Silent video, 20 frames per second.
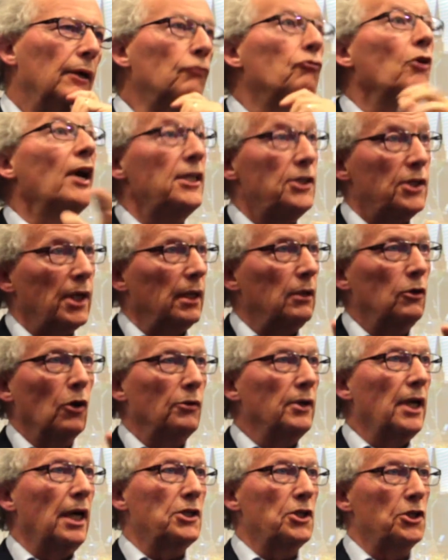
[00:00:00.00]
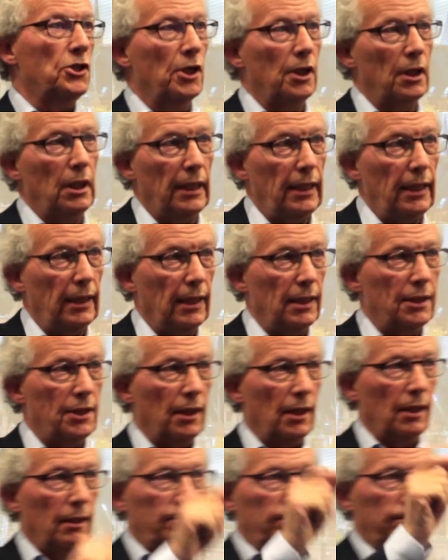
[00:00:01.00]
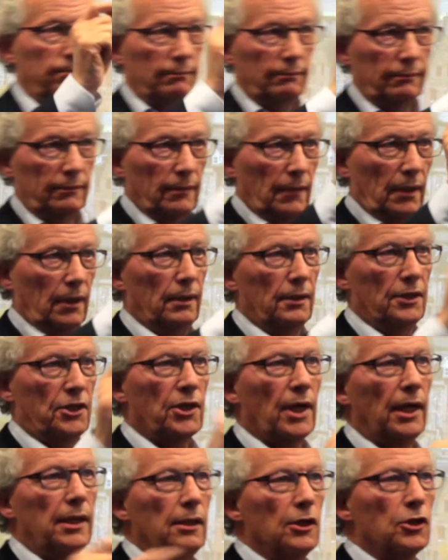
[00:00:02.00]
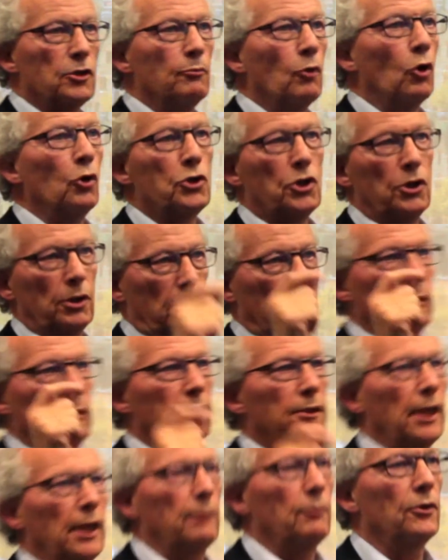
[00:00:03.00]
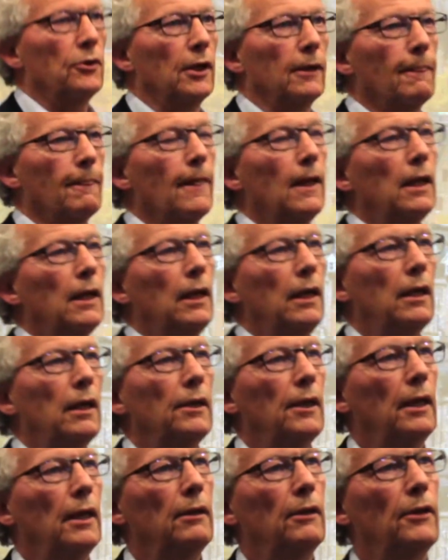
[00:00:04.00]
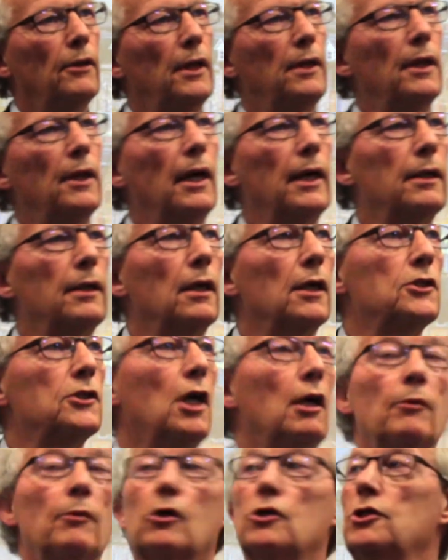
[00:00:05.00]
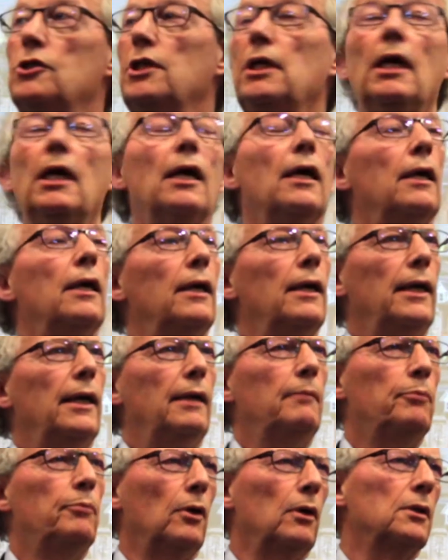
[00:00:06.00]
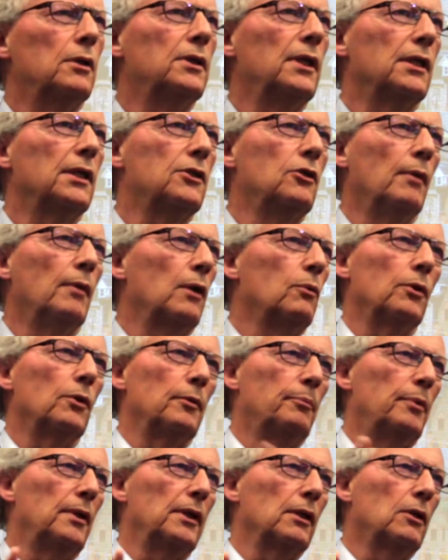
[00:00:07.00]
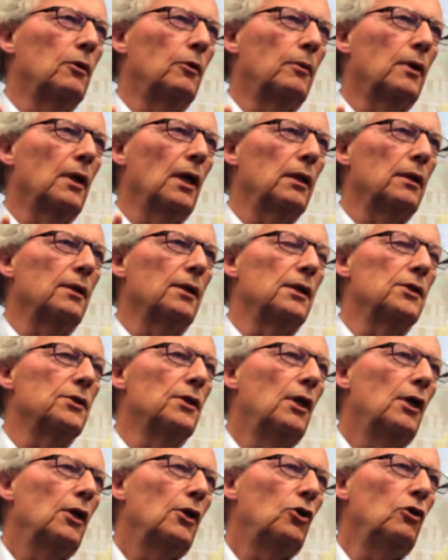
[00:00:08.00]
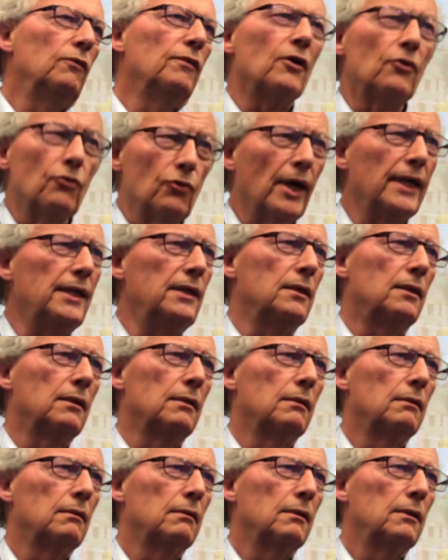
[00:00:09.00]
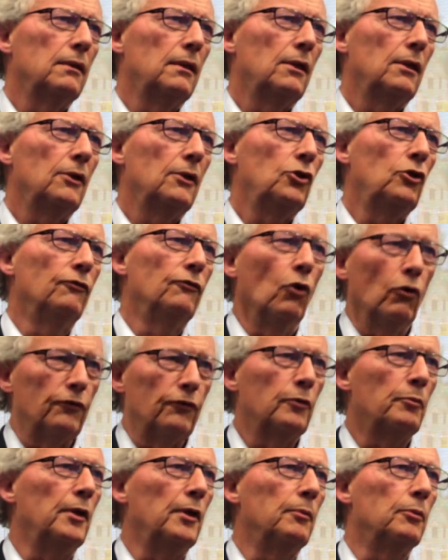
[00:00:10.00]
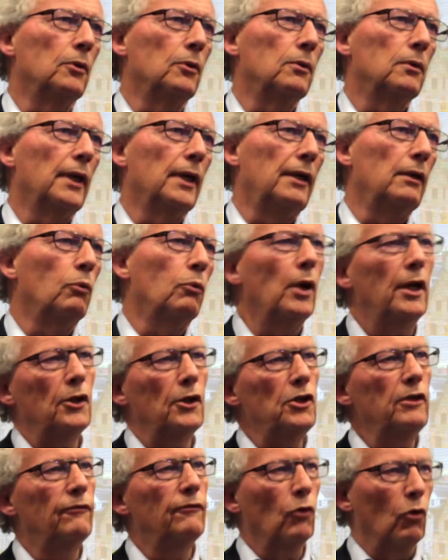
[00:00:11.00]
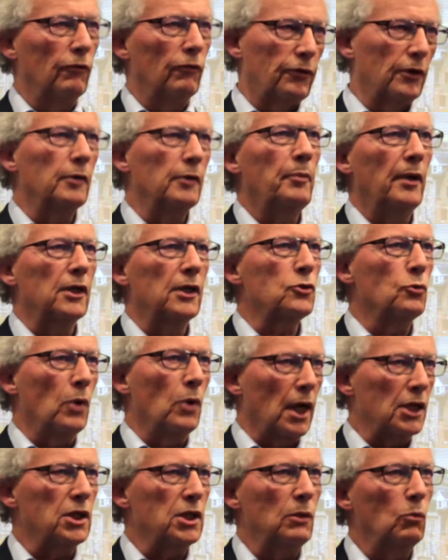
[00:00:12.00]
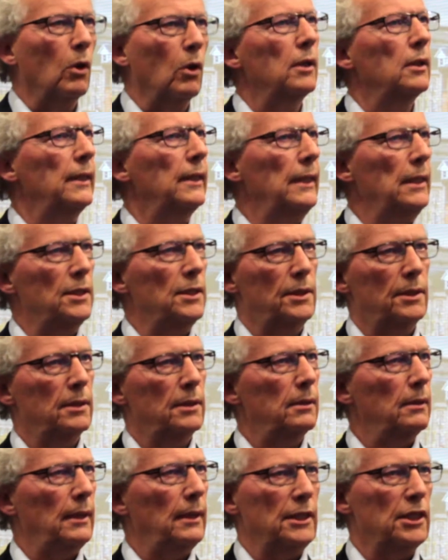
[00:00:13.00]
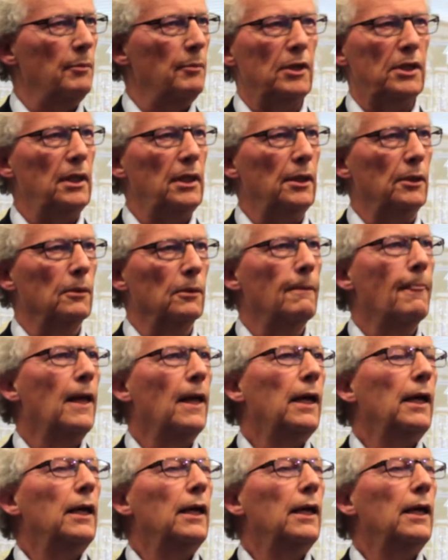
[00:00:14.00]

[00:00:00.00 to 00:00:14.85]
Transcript: writing, not necessarily as a sign this motion type thing, then that has, because see, in politics, no matter what the political colour is, you have a right. You vote for people, and whether you vote for the person who actually won is immaterial.